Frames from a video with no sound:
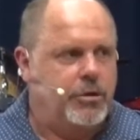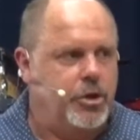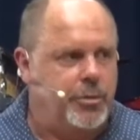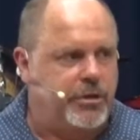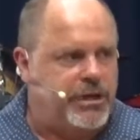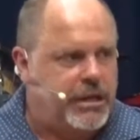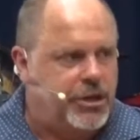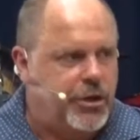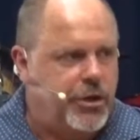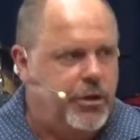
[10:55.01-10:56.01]
to
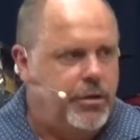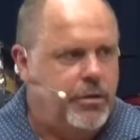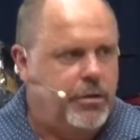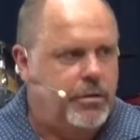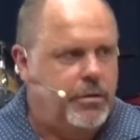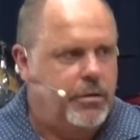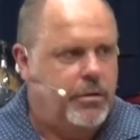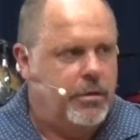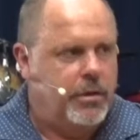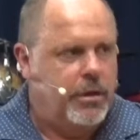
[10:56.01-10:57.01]
protect her,
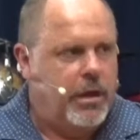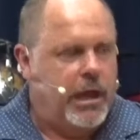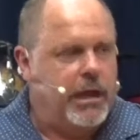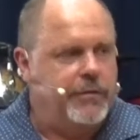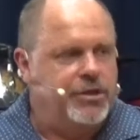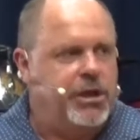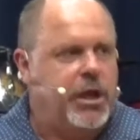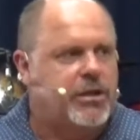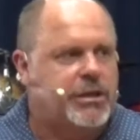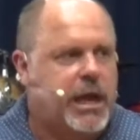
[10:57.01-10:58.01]
and if she
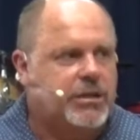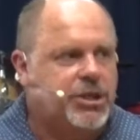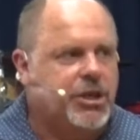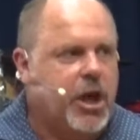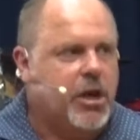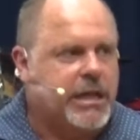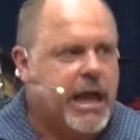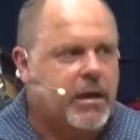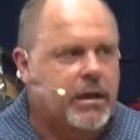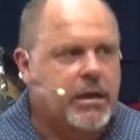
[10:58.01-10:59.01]
goes out, she goes
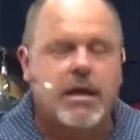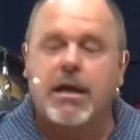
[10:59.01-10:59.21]
out